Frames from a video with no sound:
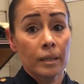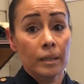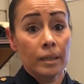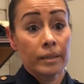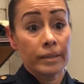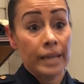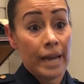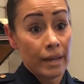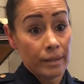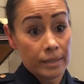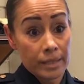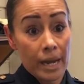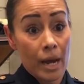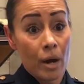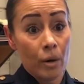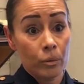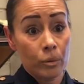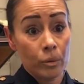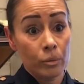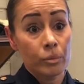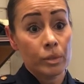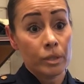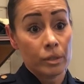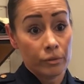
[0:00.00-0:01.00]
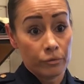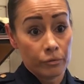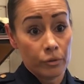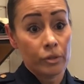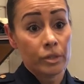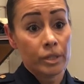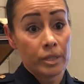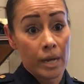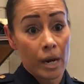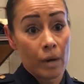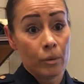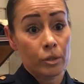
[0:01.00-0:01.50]
that tower was the
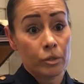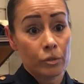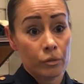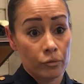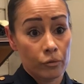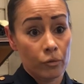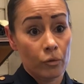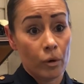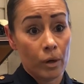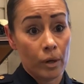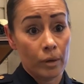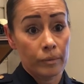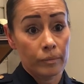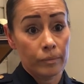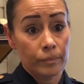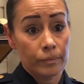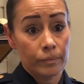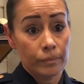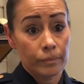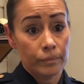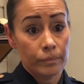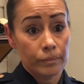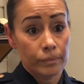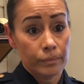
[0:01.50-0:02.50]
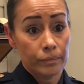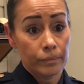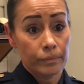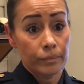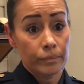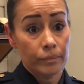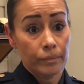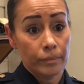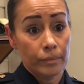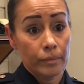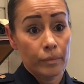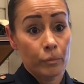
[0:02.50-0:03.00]
first tower to fall.
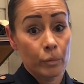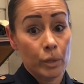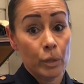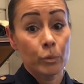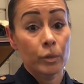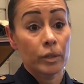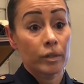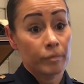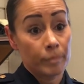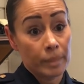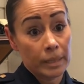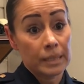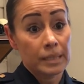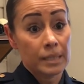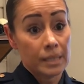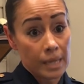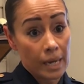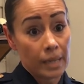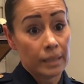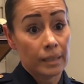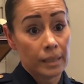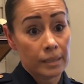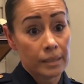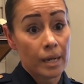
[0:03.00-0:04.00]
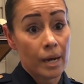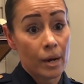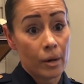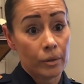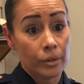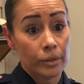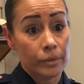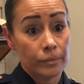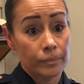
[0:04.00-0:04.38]
We would have been inside that tower.